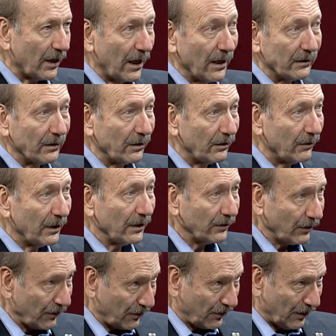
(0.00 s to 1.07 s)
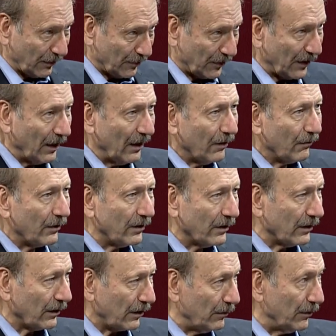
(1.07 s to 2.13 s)
and to do internships mm-hmm. within
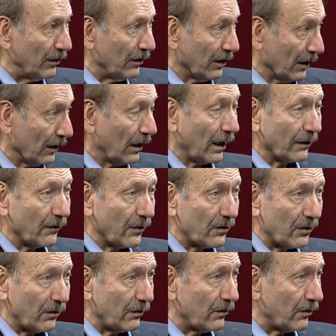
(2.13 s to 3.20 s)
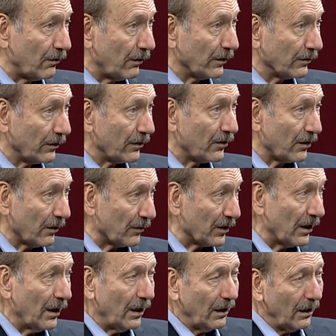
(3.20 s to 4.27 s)
the community. A lot of those students do internships
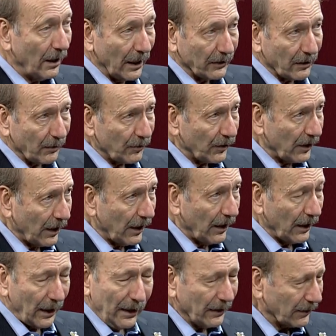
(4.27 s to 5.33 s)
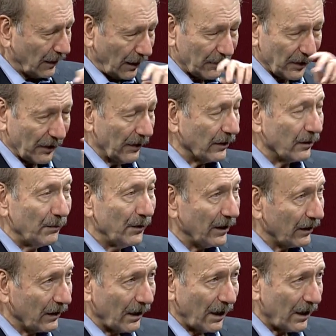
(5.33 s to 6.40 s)
at
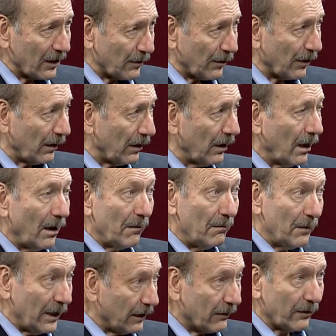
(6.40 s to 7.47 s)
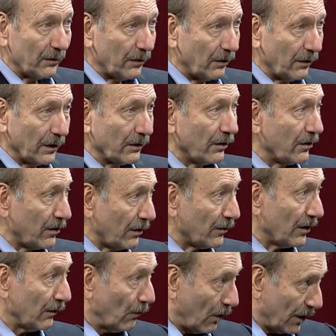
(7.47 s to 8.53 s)
Dominican Hospital. Mm-hmm. Many of them do internships
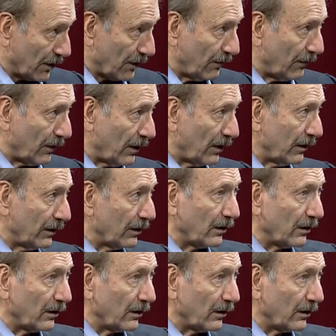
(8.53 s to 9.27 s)
in Watsonville, in